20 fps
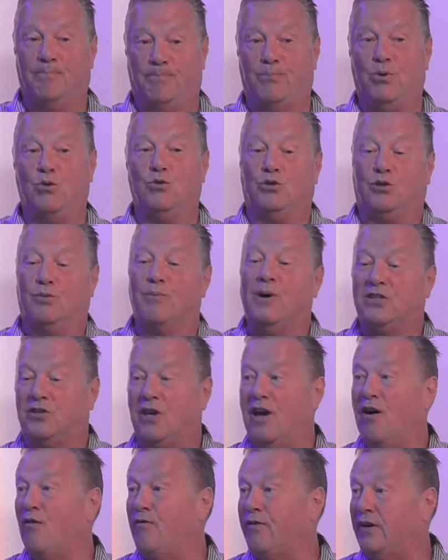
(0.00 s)
boots
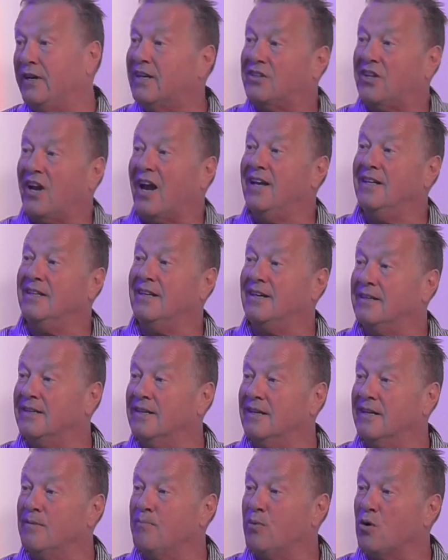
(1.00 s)
myself, and I tried it and
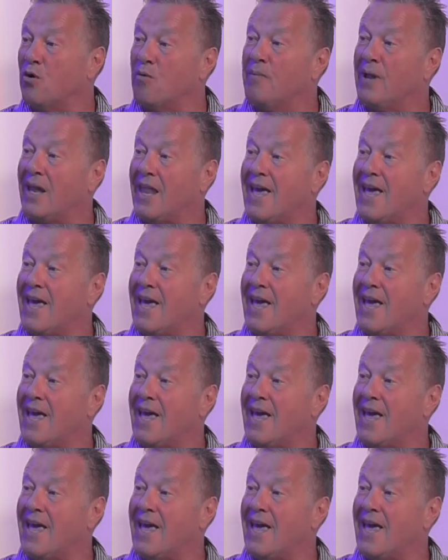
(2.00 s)
nearly broke my